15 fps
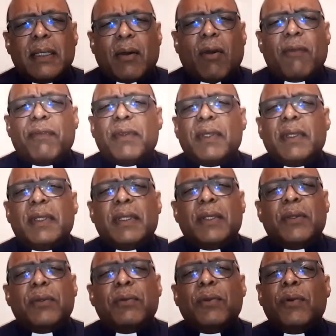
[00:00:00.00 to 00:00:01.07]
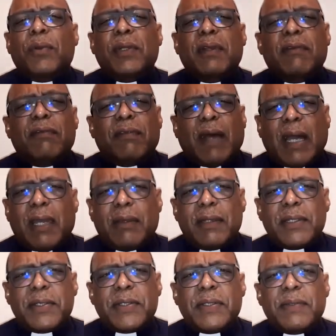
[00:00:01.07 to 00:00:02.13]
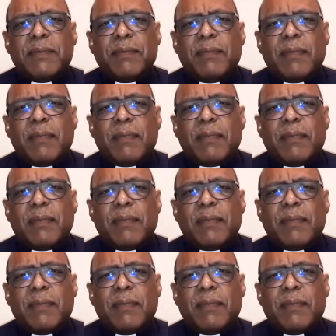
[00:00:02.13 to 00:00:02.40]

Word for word: of the coronavirus.